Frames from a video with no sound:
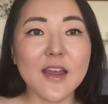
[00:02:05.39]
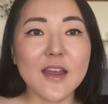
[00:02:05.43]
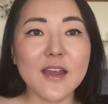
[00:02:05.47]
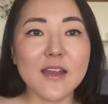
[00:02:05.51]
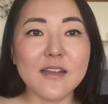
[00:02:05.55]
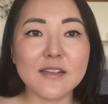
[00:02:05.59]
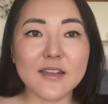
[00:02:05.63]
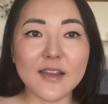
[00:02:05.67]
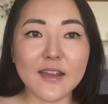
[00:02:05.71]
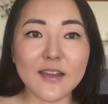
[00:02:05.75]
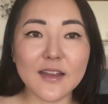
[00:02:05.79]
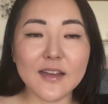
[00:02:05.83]

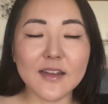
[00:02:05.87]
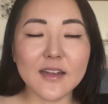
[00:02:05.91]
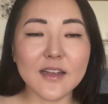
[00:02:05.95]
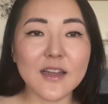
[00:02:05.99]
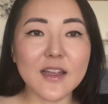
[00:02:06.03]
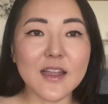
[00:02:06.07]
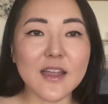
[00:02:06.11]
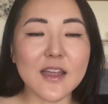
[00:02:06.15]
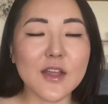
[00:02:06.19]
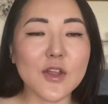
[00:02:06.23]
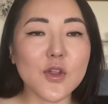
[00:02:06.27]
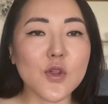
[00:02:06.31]

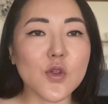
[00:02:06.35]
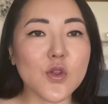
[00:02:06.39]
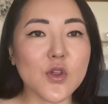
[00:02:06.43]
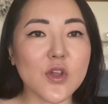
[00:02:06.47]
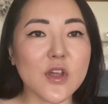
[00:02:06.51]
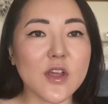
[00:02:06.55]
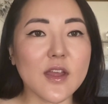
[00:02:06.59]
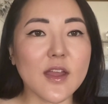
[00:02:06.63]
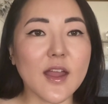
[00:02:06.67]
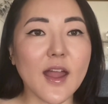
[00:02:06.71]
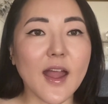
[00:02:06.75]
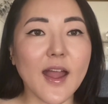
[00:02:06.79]
Secondly,
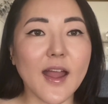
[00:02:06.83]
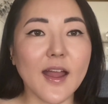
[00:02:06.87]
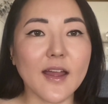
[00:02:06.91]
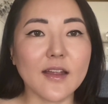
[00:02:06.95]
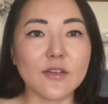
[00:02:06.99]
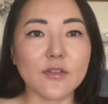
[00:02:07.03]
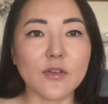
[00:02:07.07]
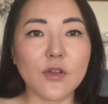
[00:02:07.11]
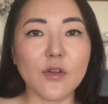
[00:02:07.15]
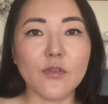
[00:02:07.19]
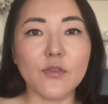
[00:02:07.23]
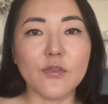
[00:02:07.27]
she had
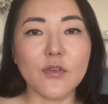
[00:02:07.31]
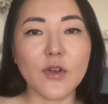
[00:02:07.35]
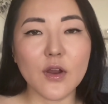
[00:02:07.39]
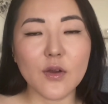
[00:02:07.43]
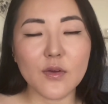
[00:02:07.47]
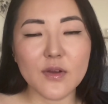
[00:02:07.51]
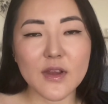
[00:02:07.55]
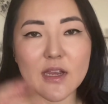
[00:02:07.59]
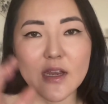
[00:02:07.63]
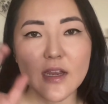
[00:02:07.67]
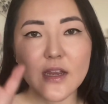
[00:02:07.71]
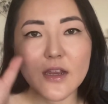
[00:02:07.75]
a
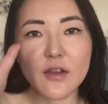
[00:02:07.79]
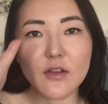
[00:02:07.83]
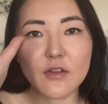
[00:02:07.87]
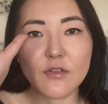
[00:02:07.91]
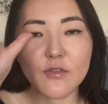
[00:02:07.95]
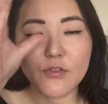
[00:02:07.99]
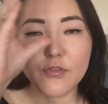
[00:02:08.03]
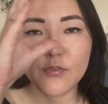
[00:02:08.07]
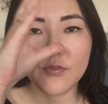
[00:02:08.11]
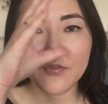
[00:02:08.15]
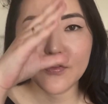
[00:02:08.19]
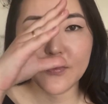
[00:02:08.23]
very
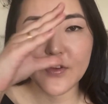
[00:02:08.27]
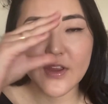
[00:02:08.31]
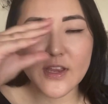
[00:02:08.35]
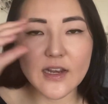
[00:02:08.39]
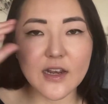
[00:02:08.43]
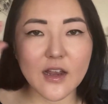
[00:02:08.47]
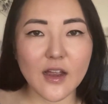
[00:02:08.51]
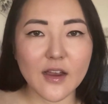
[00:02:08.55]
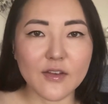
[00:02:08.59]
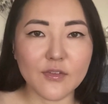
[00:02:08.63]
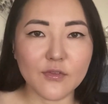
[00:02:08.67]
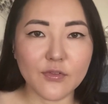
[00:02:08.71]

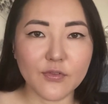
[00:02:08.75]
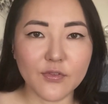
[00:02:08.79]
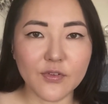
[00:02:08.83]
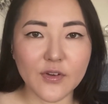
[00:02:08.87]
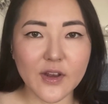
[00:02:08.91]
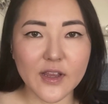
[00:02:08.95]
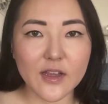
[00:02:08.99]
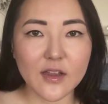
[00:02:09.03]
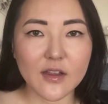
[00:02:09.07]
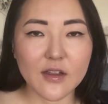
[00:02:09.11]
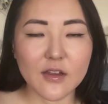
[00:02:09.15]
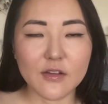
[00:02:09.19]
feline
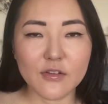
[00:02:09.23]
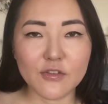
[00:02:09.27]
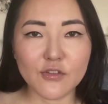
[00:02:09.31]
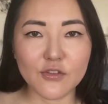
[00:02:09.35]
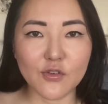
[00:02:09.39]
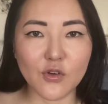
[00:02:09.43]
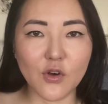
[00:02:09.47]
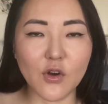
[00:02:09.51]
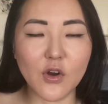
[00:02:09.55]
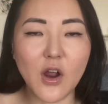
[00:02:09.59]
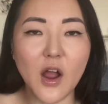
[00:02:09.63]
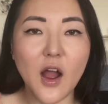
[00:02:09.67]
flick
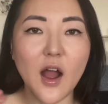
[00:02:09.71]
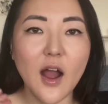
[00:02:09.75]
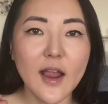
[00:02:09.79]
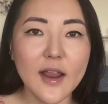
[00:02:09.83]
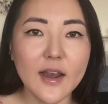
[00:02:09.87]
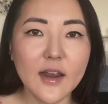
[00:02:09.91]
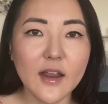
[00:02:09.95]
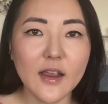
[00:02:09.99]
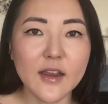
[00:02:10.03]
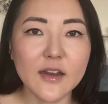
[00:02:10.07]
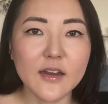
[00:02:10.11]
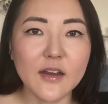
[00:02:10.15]
strong
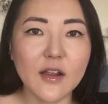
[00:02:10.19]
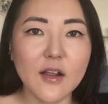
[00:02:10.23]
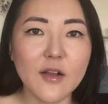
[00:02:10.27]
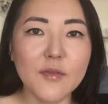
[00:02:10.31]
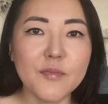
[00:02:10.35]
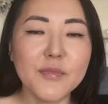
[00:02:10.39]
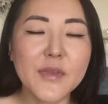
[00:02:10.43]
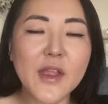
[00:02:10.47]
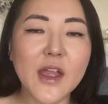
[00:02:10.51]
eyeliner.